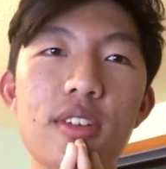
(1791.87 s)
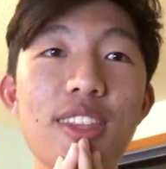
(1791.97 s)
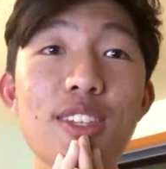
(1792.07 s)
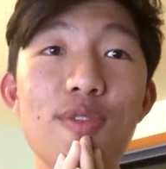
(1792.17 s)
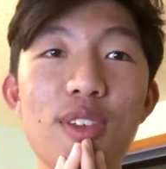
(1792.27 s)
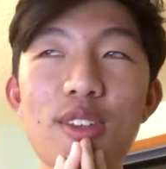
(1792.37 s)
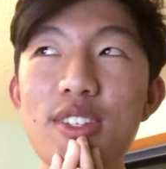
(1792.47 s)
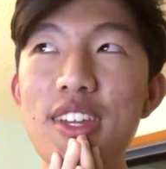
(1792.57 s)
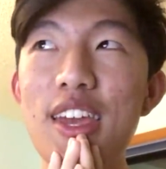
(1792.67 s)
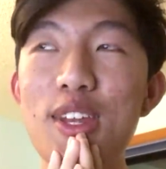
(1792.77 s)
This video is
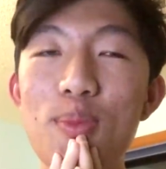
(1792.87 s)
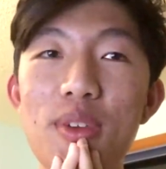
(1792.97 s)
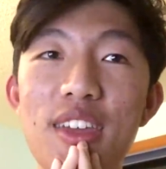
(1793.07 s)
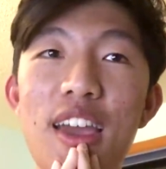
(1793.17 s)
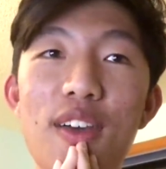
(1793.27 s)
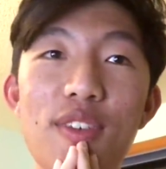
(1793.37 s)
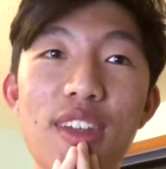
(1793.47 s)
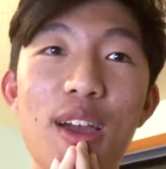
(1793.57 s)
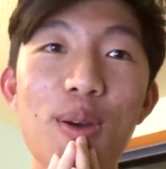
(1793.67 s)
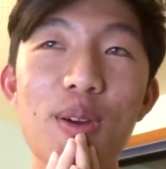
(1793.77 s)
going to end up being half an
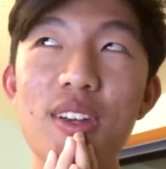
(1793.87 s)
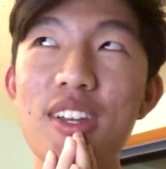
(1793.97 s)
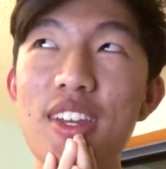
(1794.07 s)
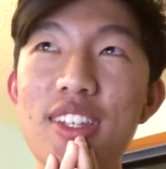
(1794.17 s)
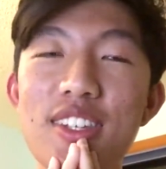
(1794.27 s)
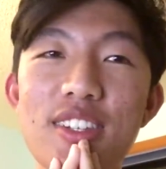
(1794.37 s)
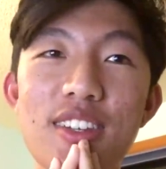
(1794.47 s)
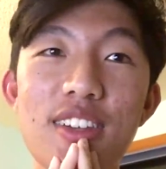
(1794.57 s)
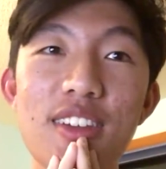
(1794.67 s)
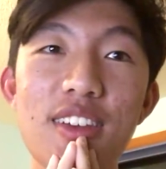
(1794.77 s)
hour, isn't
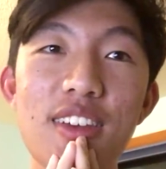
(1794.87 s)
it?